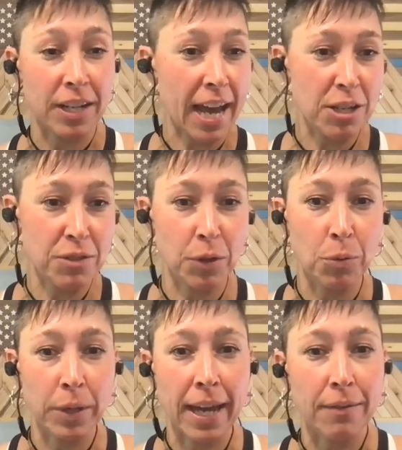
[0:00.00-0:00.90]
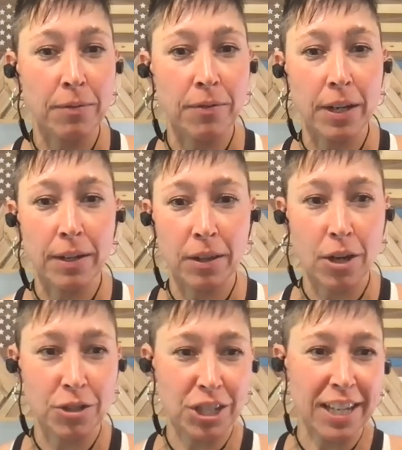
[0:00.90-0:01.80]
in Asheville, we have a very
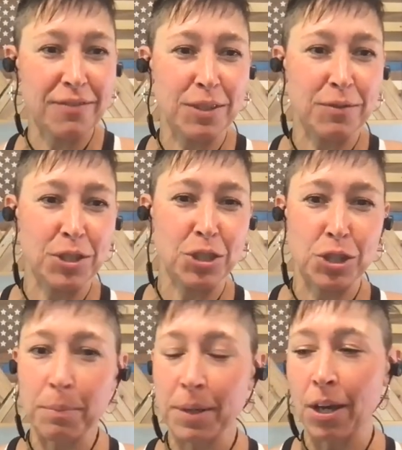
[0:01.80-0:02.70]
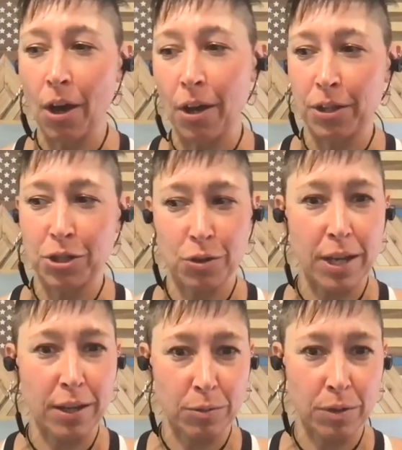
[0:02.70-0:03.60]
large gift of just jumping on the
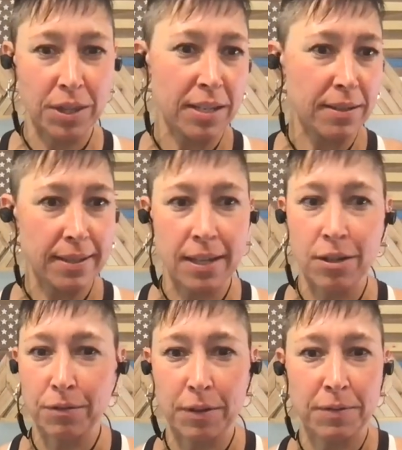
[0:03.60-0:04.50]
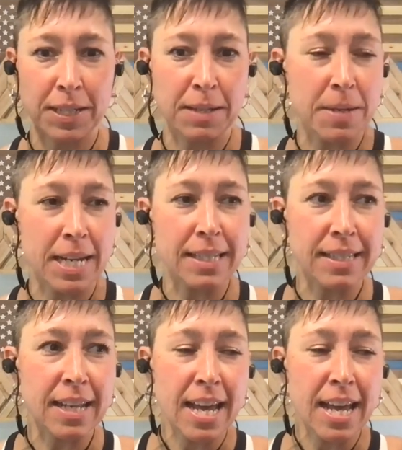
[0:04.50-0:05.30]
trails within 10 or 15 minutes.